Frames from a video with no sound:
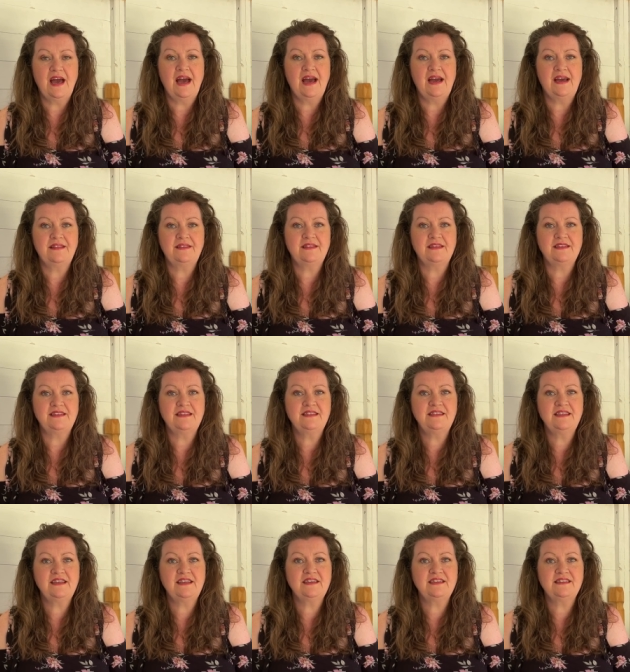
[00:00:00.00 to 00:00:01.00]
at the
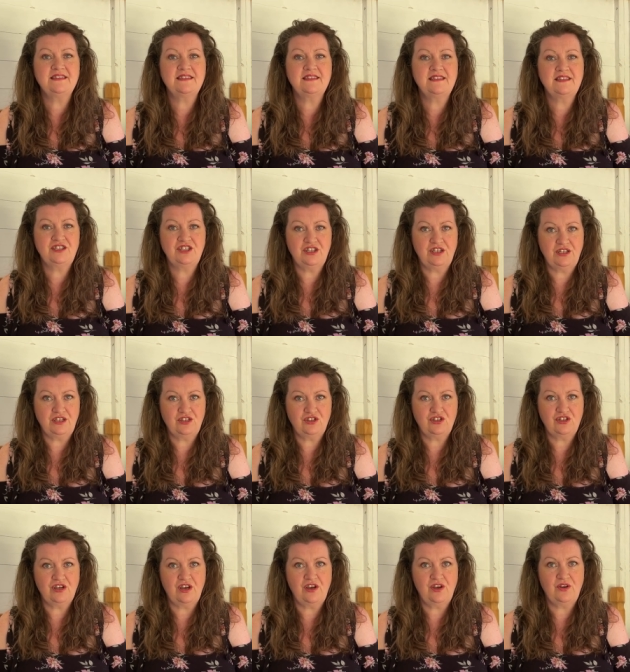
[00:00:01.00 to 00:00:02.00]
Knitting and Stitching
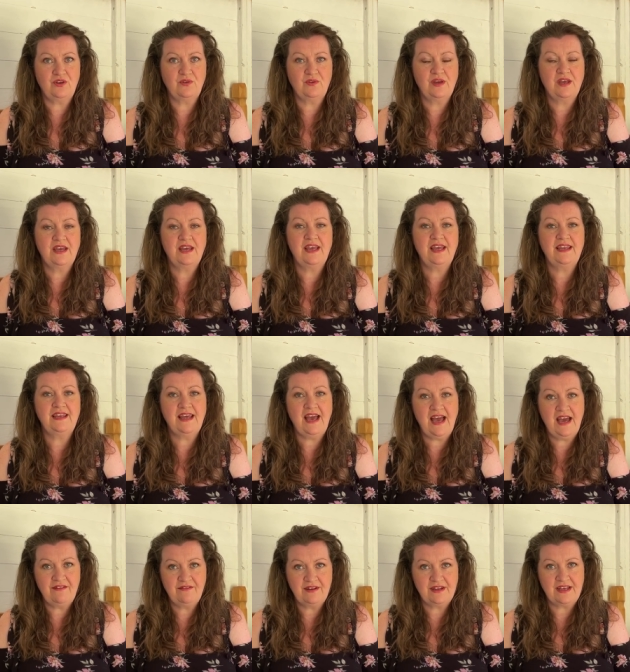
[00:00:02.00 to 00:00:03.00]
Show in
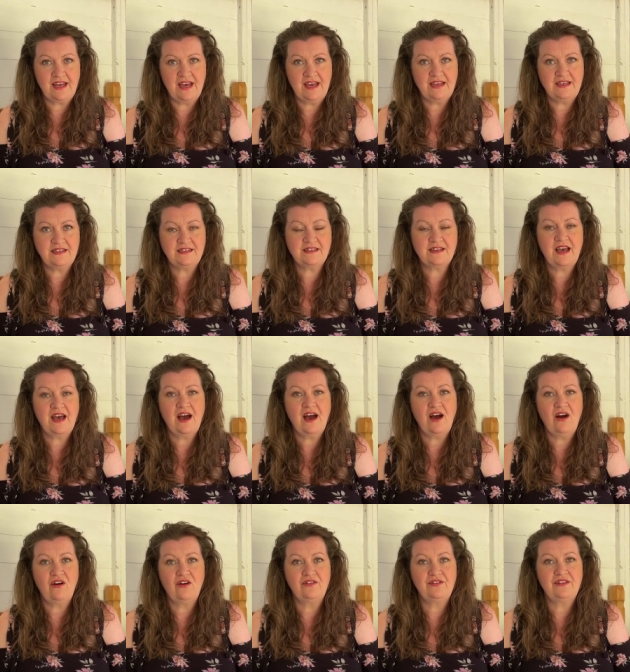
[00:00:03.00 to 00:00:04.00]
Harrogate
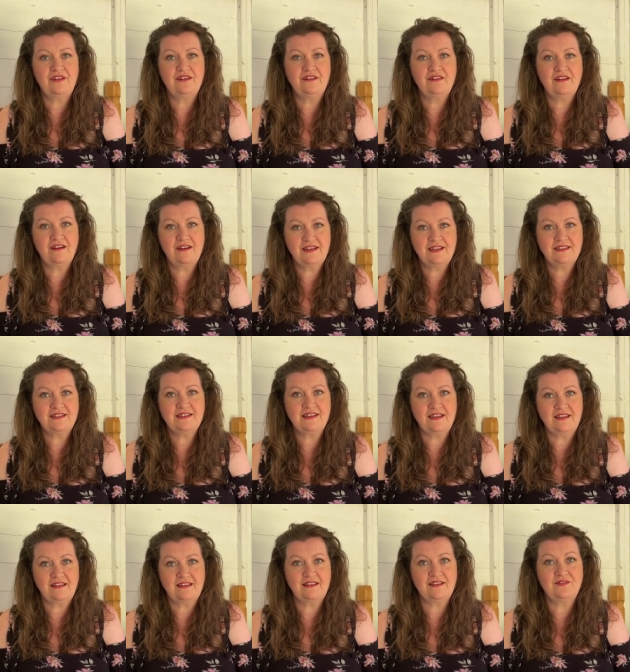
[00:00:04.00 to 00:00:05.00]
on the
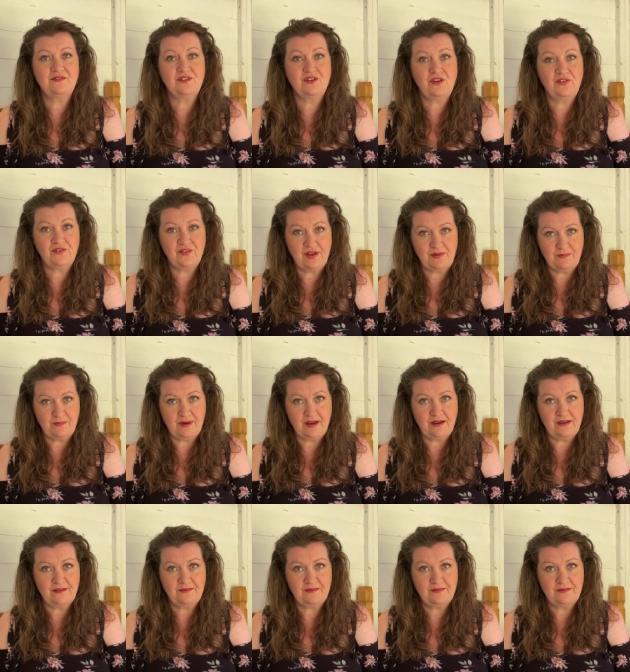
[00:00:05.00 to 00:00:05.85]
19th of November.